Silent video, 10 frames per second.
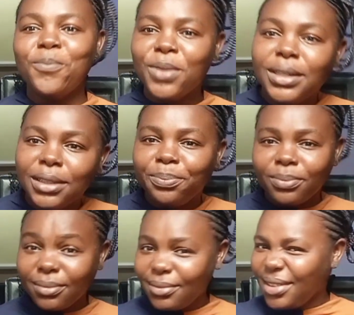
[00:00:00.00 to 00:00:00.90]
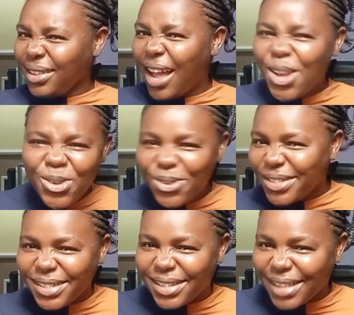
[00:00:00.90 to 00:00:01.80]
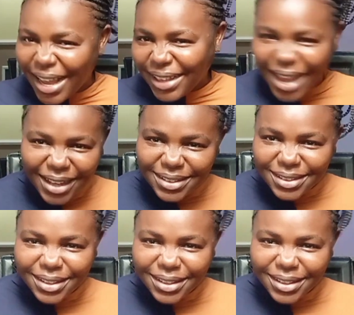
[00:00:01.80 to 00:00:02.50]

money and use it like that?